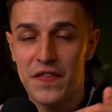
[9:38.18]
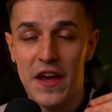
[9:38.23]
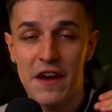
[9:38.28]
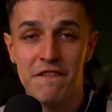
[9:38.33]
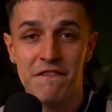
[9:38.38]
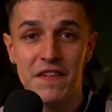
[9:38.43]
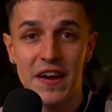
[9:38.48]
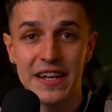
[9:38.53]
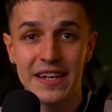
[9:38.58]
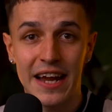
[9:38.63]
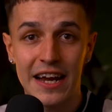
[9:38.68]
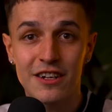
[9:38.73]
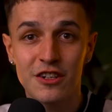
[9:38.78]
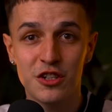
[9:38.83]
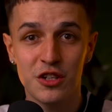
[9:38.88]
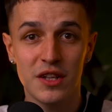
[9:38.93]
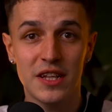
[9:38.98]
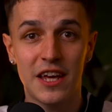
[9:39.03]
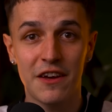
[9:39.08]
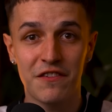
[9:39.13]
Their
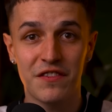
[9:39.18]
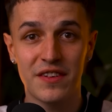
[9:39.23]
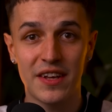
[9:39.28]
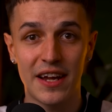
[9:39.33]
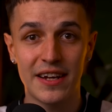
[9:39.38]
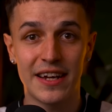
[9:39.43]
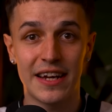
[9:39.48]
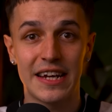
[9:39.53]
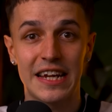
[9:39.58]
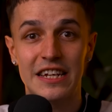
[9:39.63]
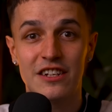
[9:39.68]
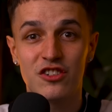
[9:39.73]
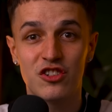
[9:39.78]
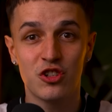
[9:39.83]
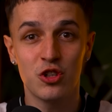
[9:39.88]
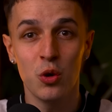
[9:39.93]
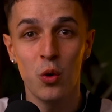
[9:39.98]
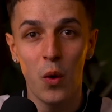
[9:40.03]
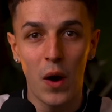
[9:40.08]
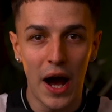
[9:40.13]
financial gift standard is
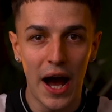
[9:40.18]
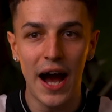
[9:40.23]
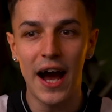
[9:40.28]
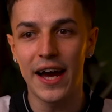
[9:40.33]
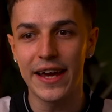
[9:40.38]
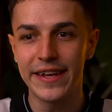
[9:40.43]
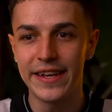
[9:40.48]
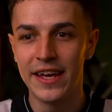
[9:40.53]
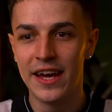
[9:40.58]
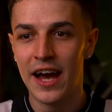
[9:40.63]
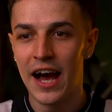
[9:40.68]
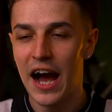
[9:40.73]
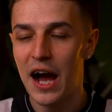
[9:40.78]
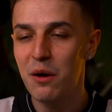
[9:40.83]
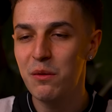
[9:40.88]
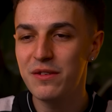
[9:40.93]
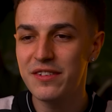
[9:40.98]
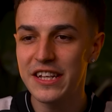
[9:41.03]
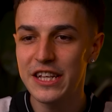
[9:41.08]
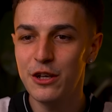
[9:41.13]
so high.
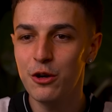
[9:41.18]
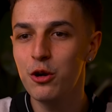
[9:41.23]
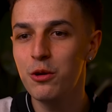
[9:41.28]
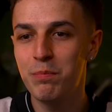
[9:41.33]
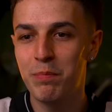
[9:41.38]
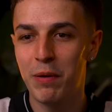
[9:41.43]
How is a young